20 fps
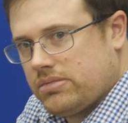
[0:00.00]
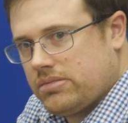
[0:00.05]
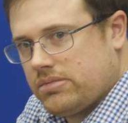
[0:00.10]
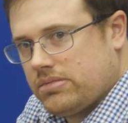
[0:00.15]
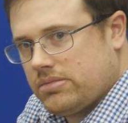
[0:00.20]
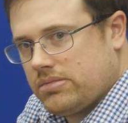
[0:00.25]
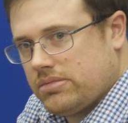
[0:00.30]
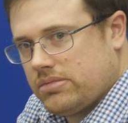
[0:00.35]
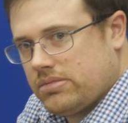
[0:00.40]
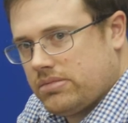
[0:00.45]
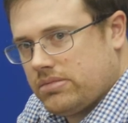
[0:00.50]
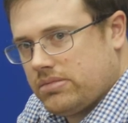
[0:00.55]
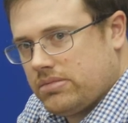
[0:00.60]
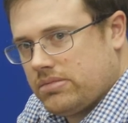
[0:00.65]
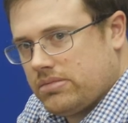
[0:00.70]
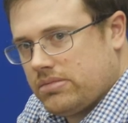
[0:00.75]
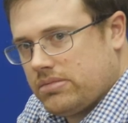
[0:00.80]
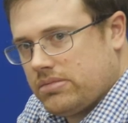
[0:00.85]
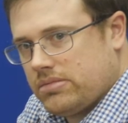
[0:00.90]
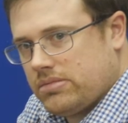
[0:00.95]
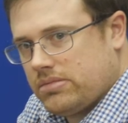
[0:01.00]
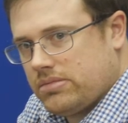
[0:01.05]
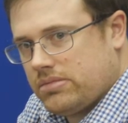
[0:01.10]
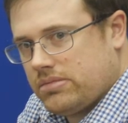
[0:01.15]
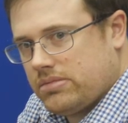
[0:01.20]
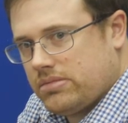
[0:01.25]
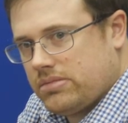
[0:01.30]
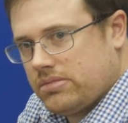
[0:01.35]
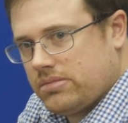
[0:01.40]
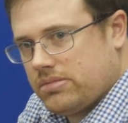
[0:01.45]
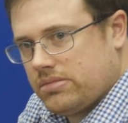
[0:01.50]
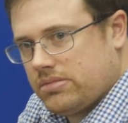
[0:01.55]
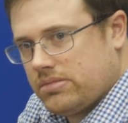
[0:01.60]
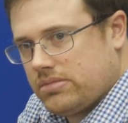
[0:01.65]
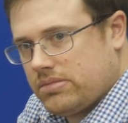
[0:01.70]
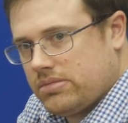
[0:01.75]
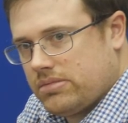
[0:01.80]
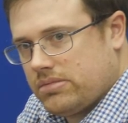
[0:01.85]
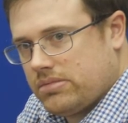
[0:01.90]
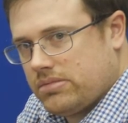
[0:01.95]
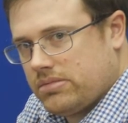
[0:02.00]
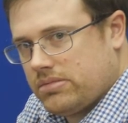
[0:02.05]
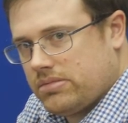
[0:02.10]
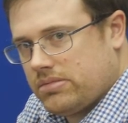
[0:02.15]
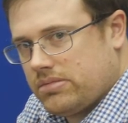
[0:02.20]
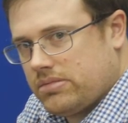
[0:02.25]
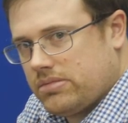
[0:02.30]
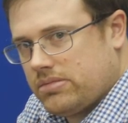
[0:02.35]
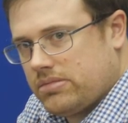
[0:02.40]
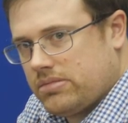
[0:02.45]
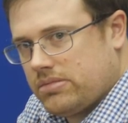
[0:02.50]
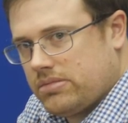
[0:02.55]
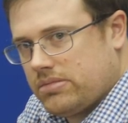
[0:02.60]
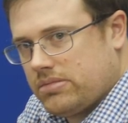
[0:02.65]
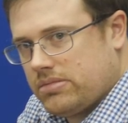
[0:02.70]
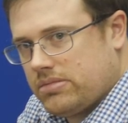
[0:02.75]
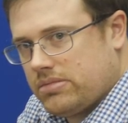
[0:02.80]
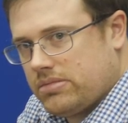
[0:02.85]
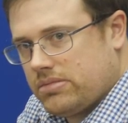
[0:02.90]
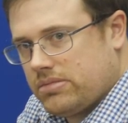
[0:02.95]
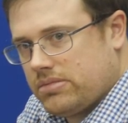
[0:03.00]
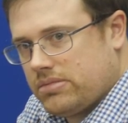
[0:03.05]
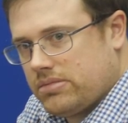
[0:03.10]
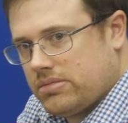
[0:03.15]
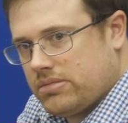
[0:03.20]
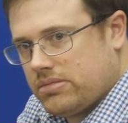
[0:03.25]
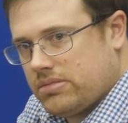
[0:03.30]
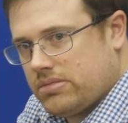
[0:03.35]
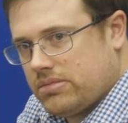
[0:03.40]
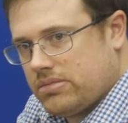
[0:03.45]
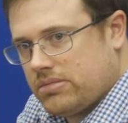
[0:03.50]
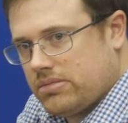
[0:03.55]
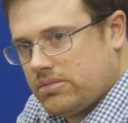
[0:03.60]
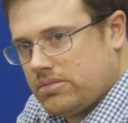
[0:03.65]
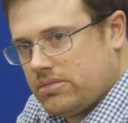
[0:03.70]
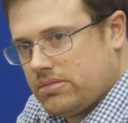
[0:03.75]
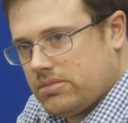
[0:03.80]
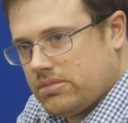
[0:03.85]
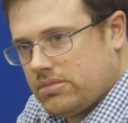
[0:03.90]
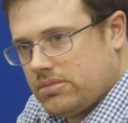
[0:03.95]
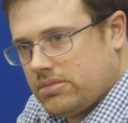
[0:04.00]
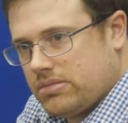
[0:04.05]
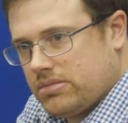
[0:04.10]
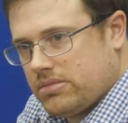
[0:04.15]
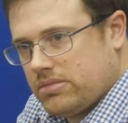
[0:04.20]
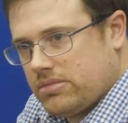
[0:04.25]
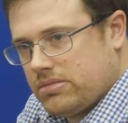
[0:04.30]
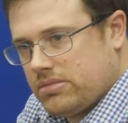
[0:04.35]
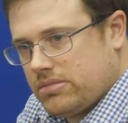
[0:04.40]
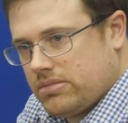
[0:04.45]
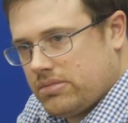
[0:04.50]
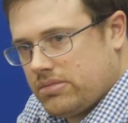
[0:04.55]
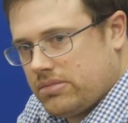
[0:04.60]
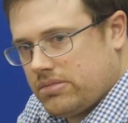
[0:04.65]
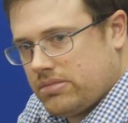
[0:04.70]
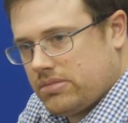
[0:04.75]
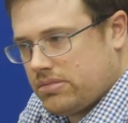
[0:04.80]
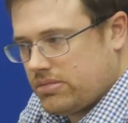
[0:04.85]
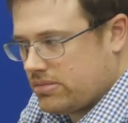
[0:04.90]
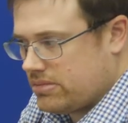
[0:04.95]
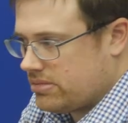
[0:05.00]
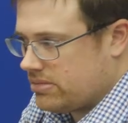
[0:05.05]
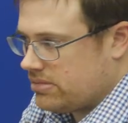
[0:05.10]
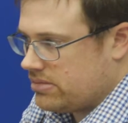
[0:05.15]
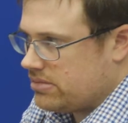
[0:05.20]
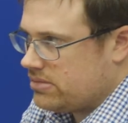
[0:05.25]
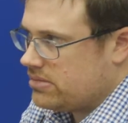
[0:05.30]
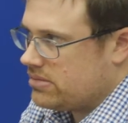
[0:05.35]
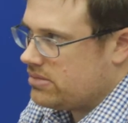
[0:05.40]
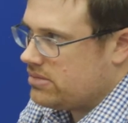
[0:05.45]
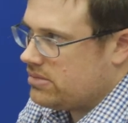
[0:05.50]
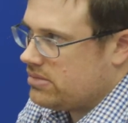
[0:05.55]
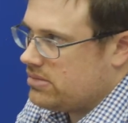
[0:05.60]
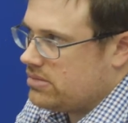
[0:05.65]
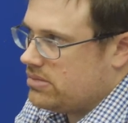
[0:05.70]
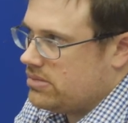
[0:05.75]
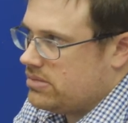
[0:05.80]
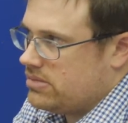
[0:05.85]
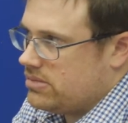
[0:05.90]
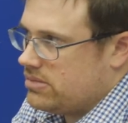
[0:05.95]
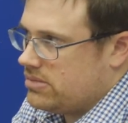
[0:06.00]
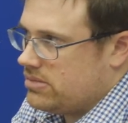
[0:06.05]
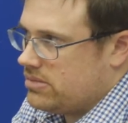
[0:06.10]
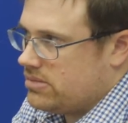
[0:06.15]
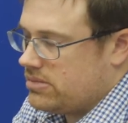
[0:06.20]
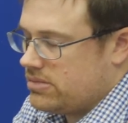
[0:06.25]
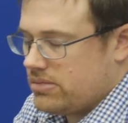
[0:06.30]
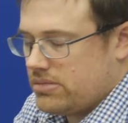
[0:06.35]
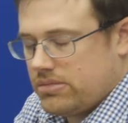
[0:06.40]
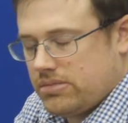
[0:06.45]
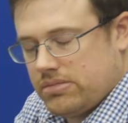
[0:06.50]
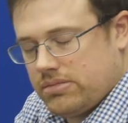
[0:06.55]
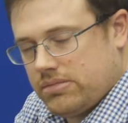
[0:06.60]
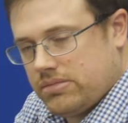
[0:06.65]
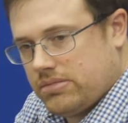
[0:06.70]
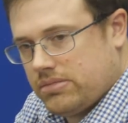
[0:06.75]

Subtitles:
The person shown says nothing.